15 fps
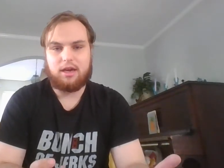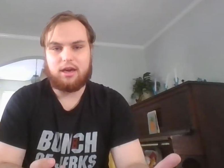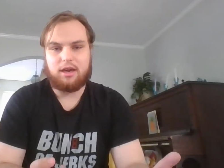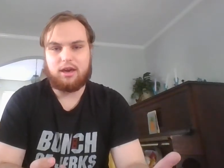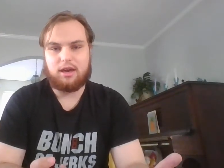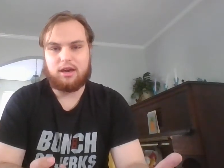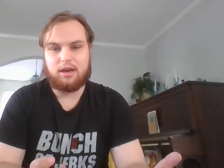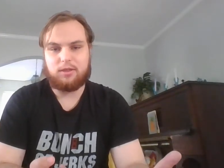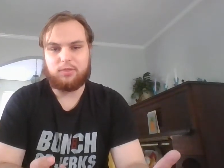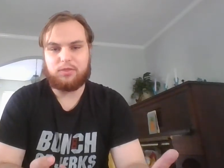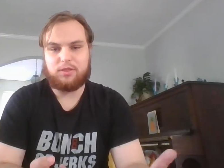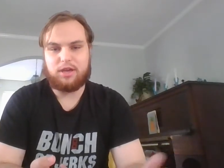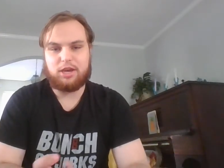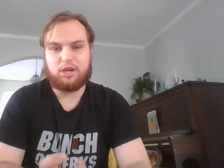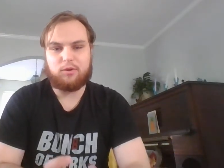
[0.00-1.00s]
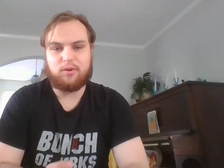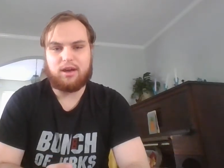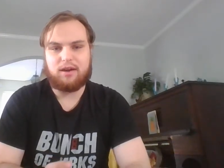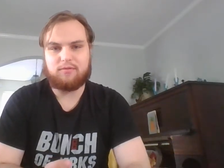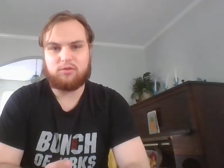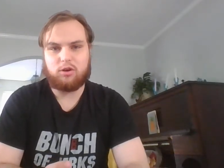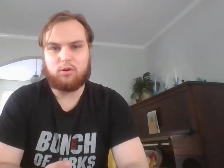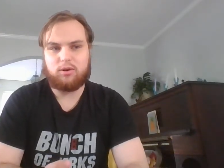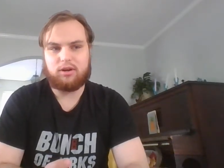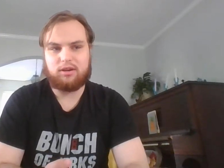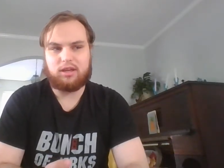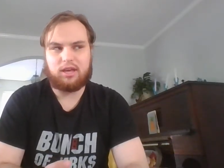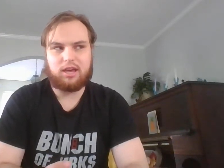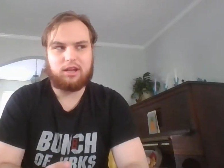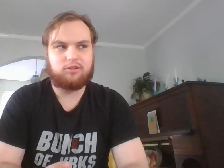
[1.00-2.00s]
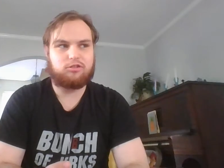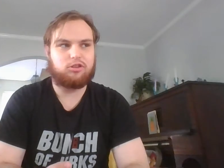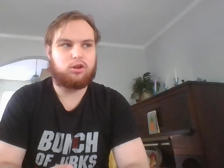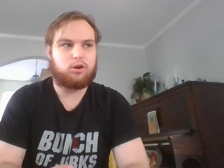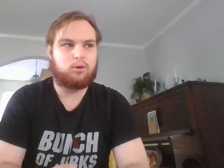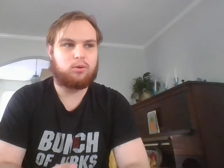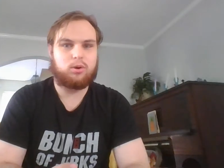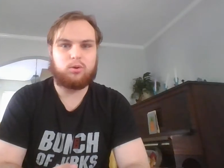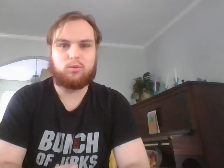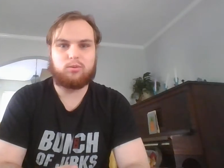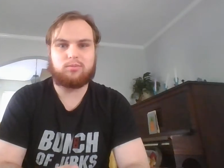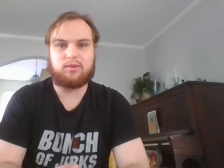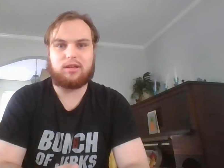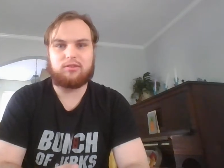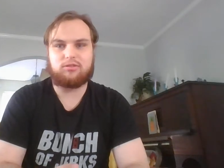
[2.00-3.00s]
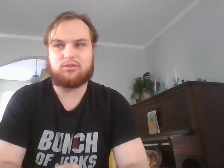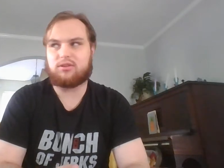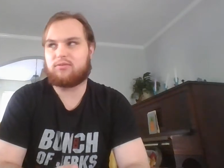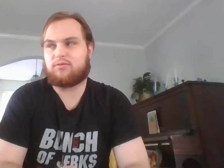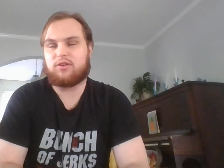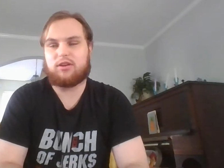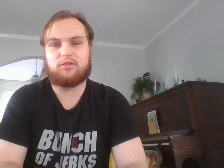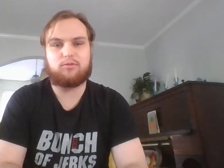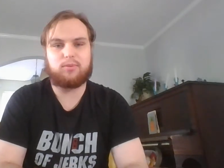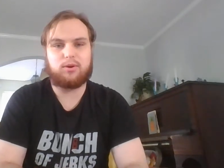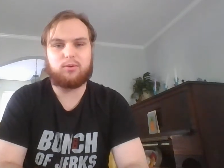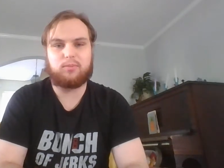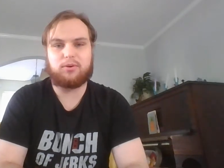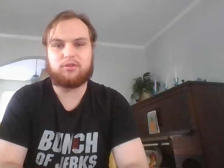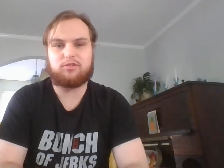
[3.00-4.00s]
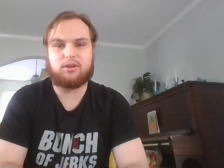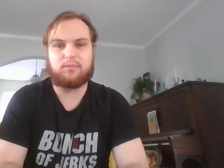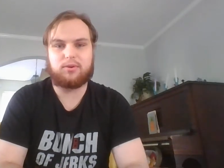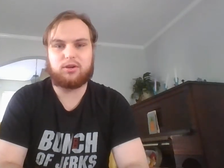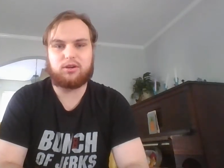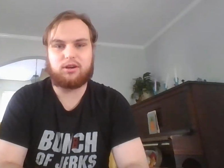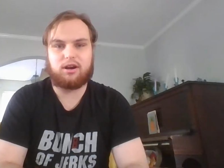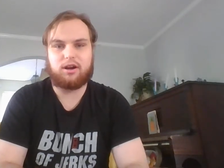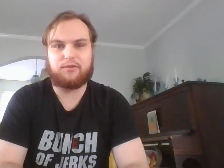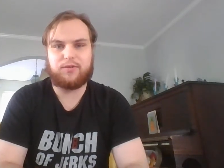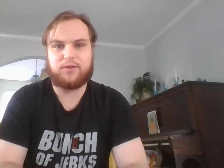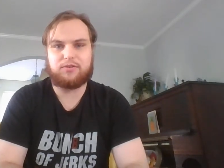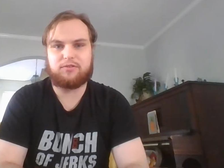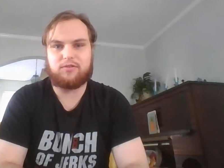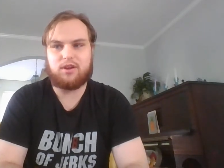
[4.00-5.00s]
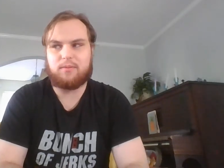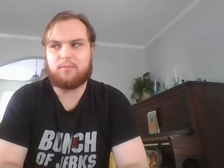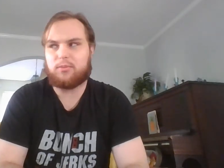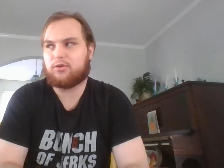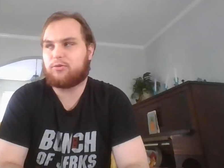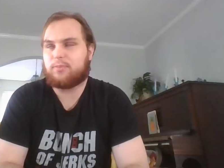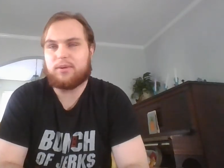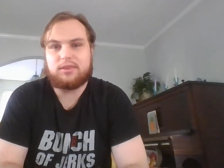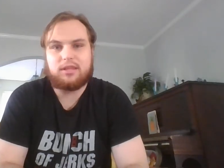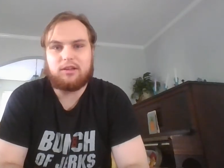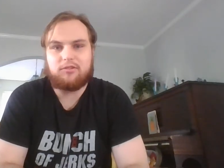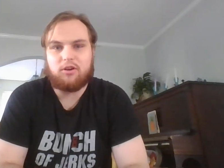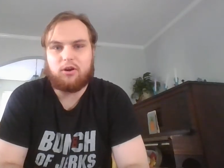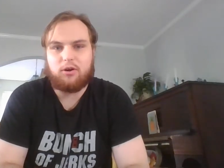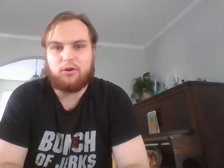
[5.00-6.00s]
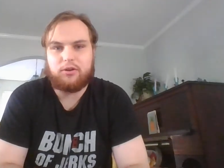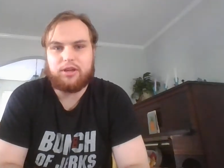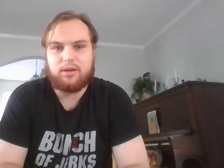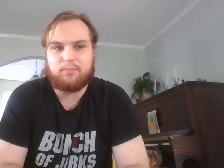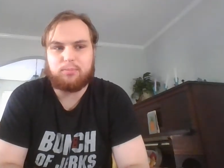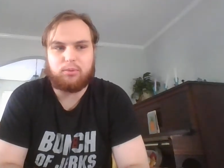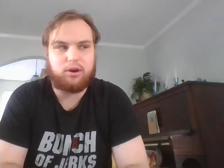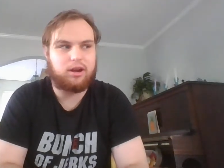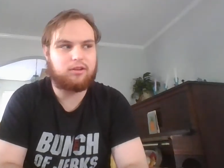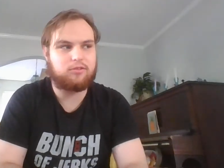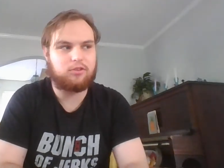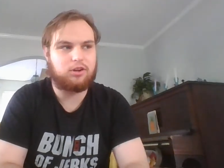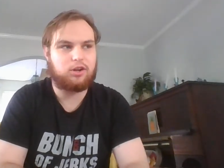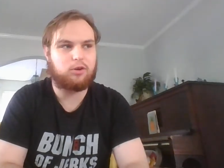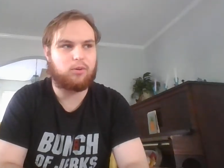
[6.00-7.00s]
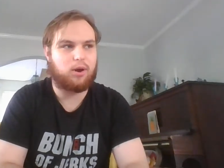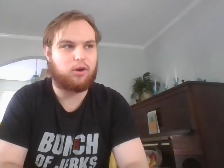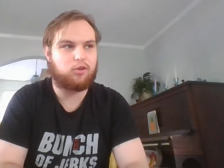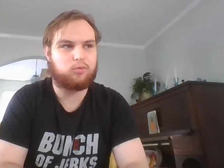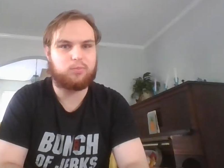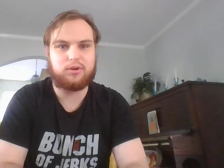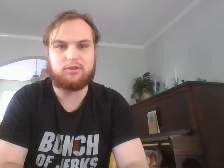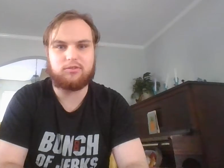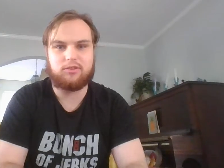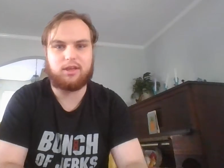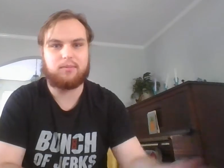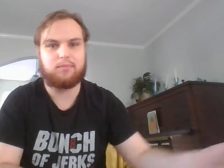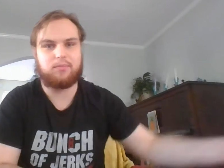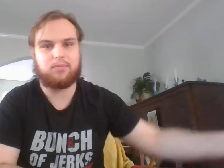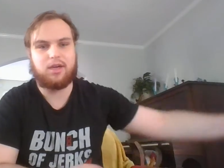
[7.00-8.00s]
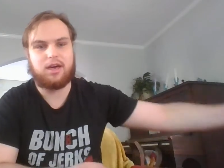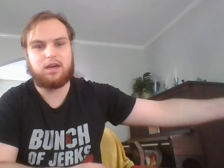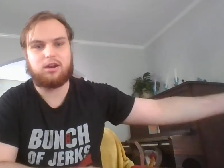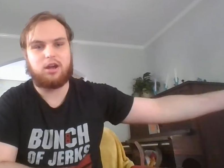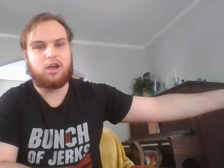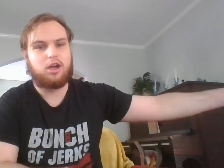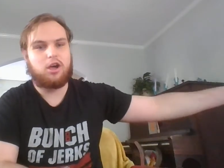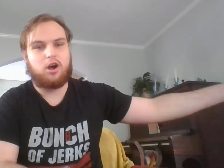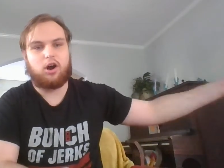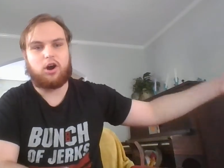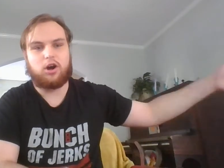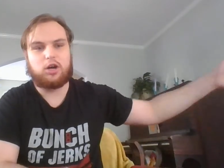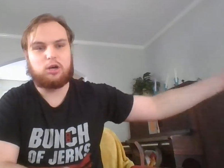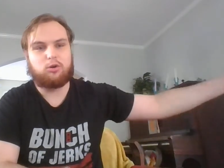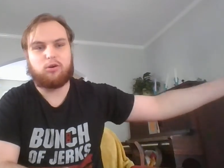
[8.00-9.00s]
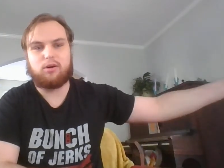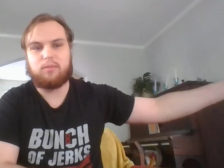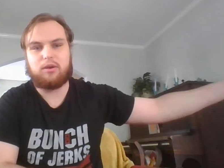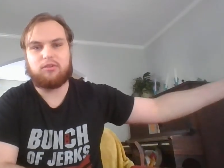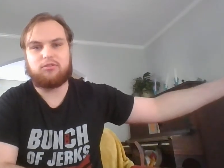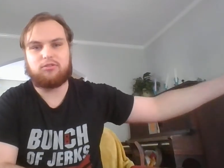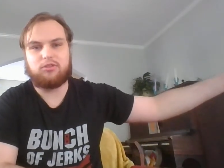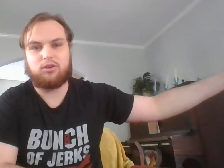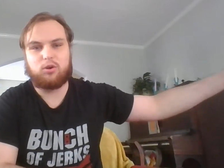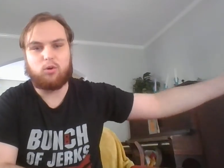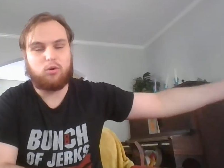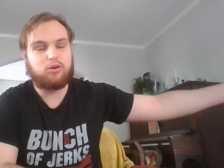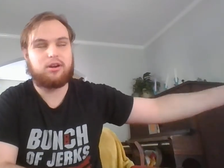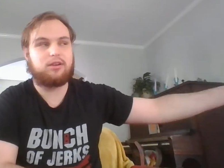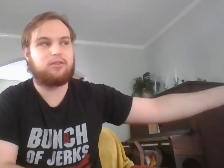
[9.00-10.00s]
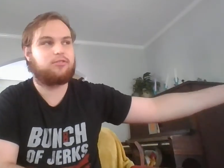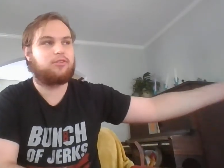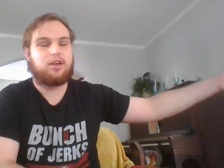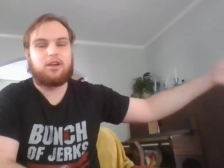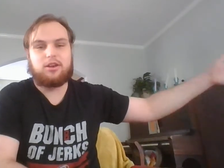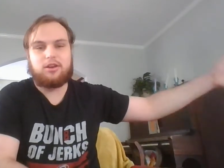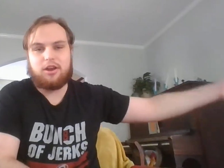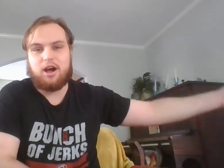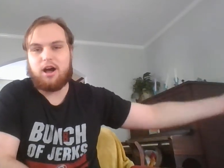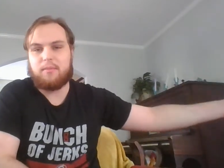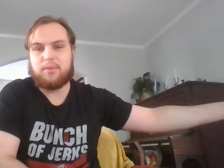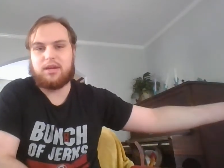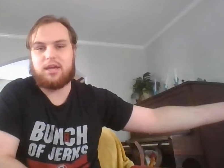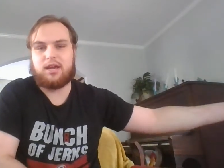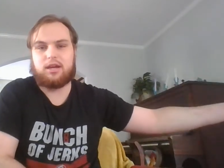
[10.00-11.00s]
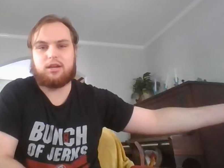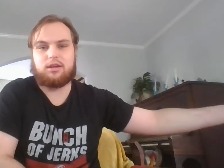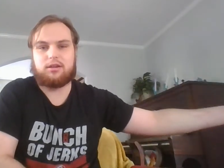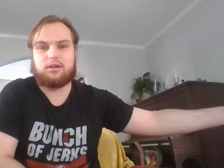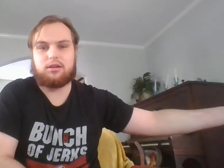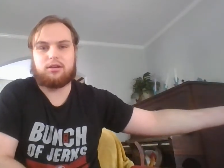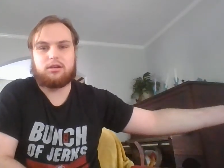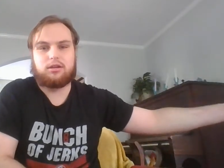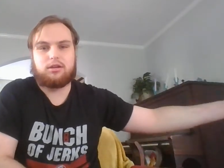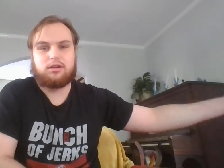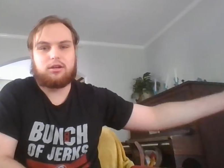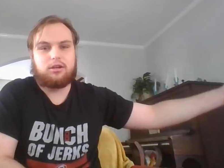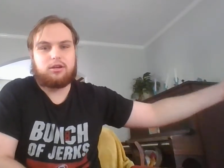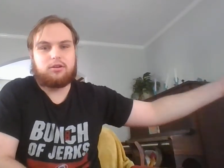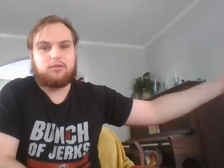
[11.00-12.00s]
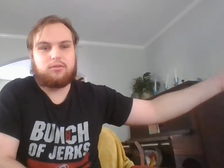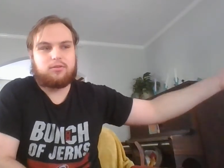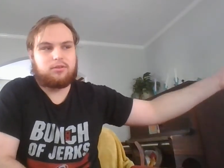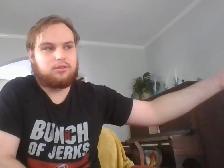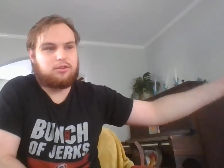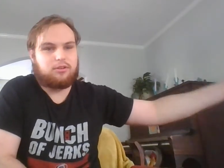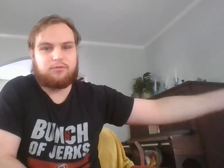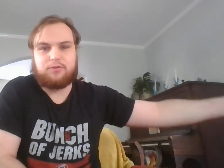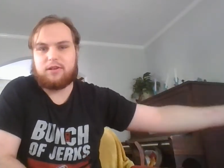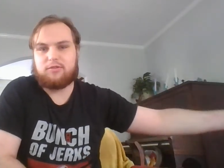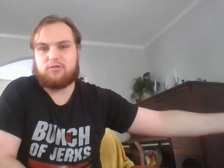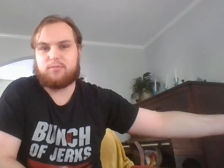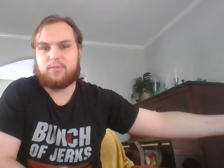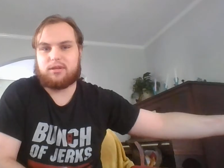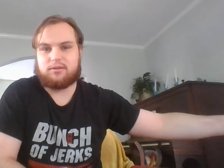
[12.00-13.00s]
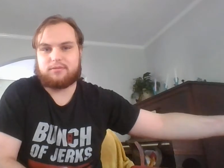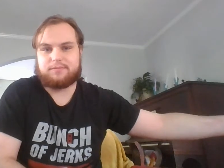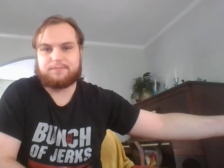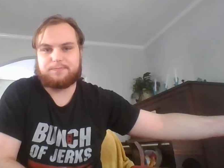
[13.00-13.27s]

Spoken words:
And then you have Tony DeAngelo, who is a defenseman who puts up good offensive numbers, but that's all he brings. And you know who else brings that? Our Norris nominated defenseman.